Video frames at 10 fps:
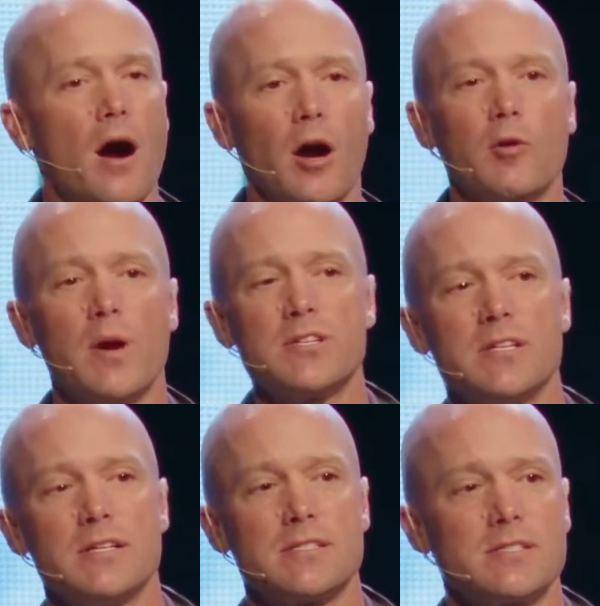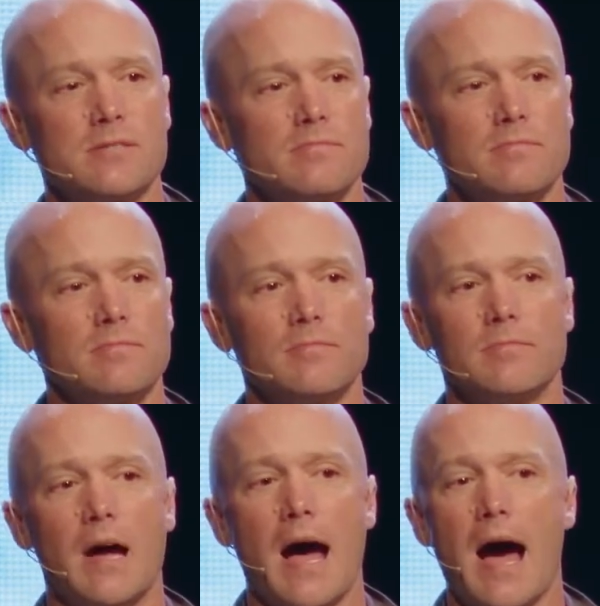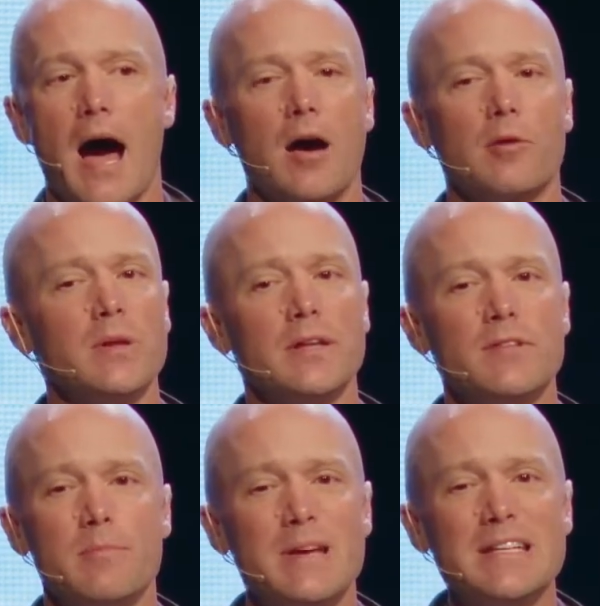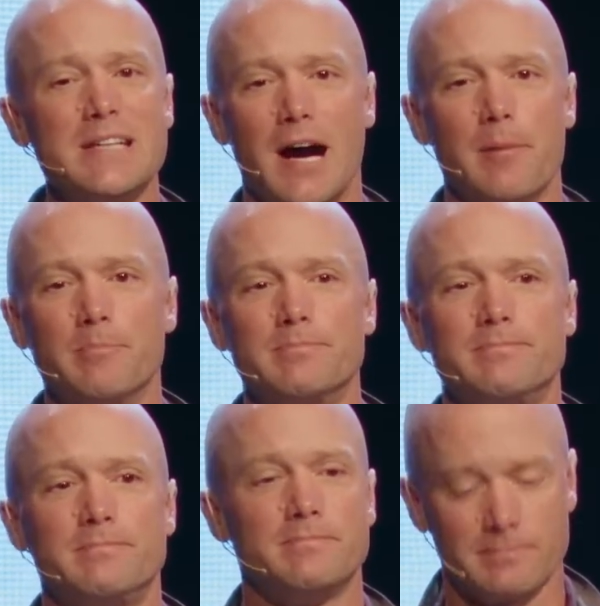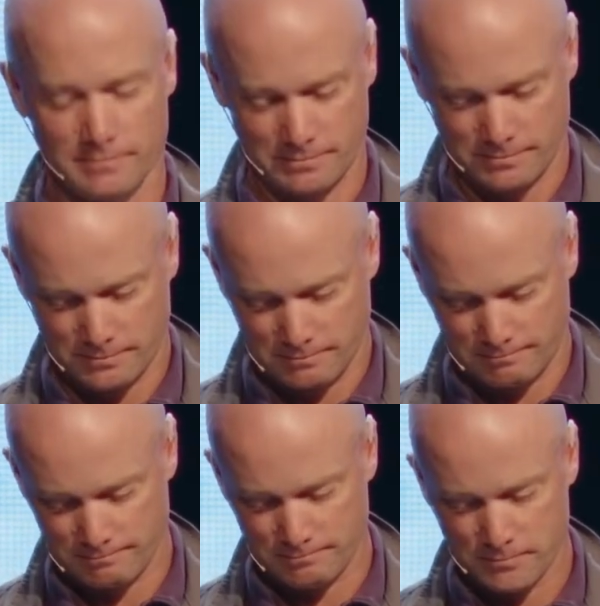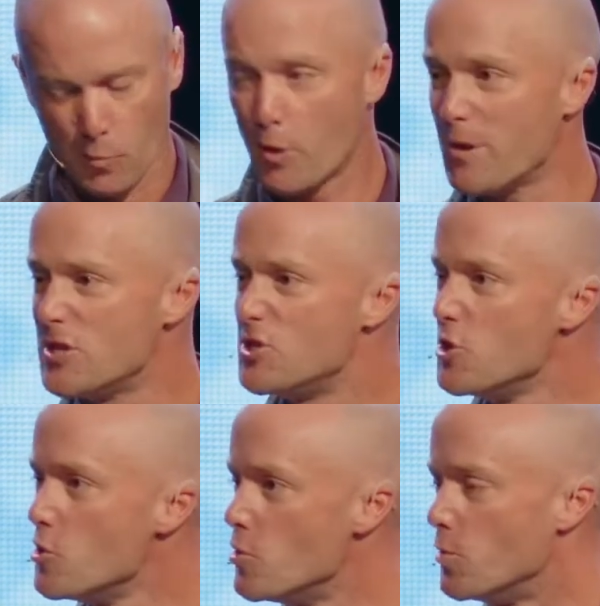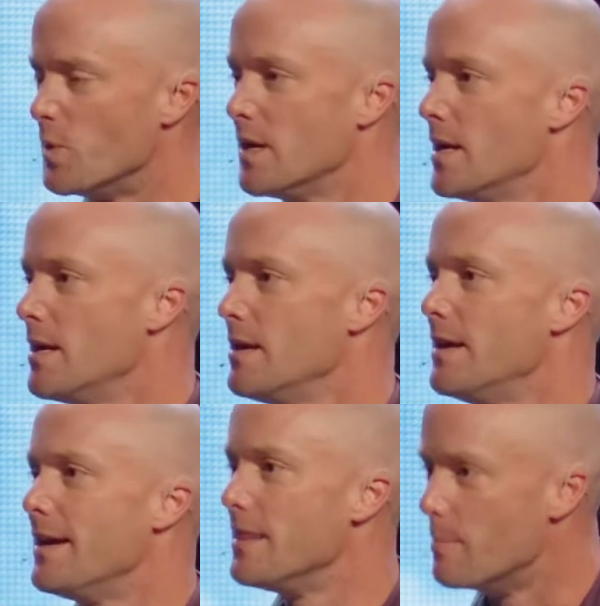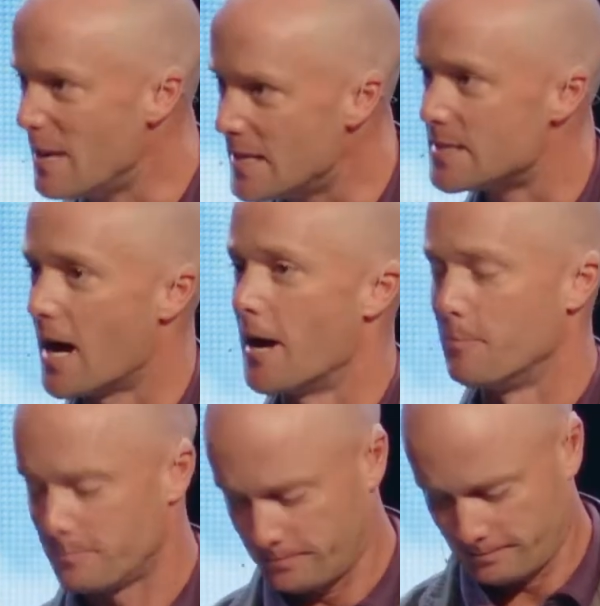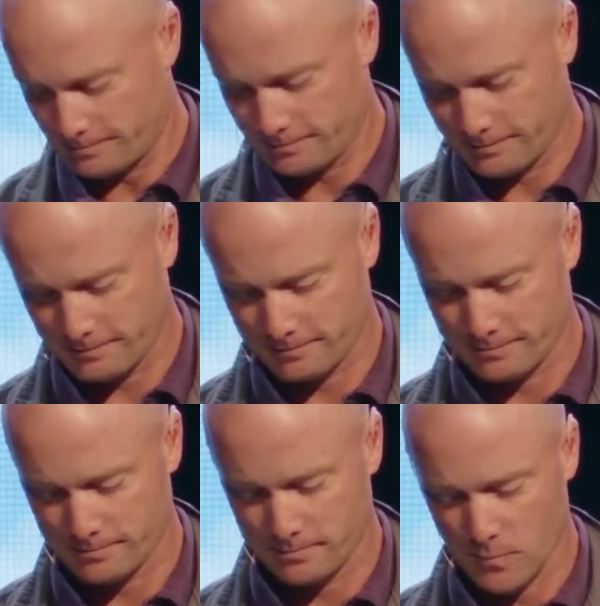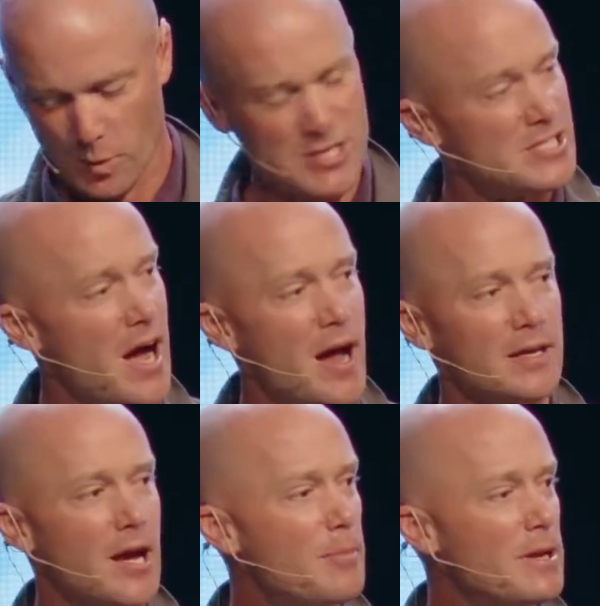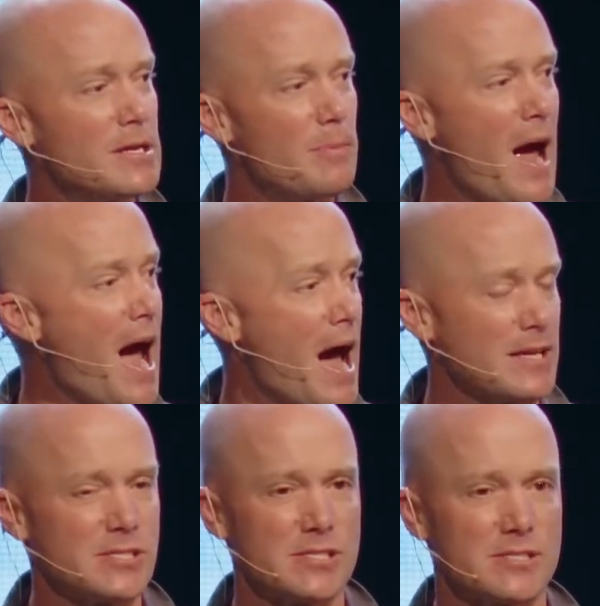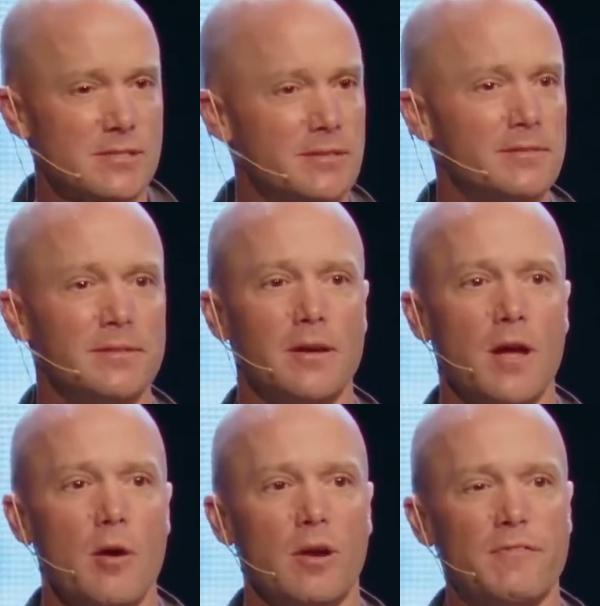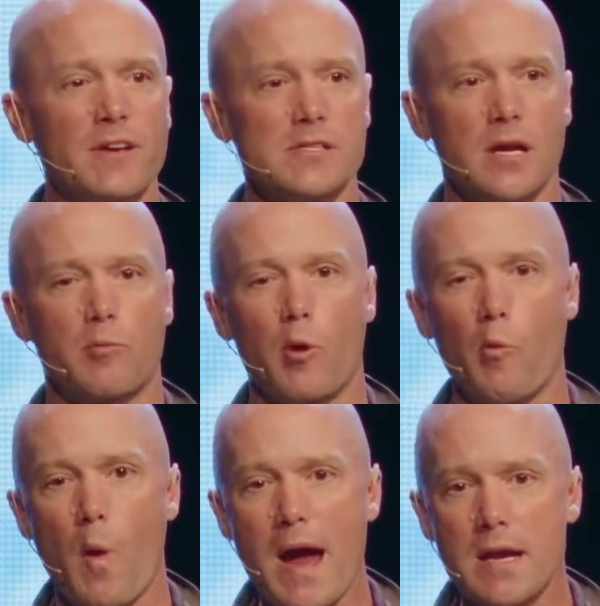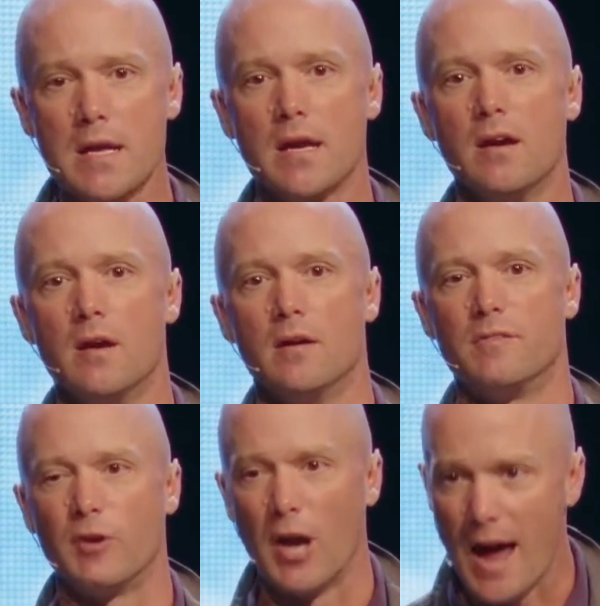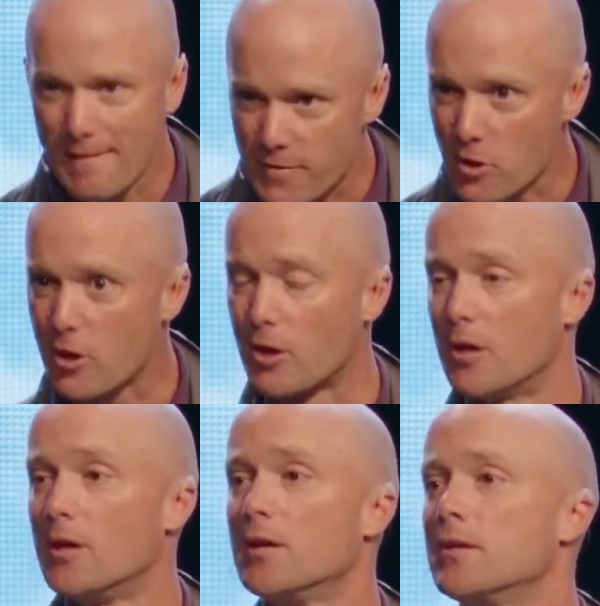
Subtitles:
Our question is, how do we live in the meantime? What do we do in the meantime? When it's not coming to pass, when it feels like we're waiting forever,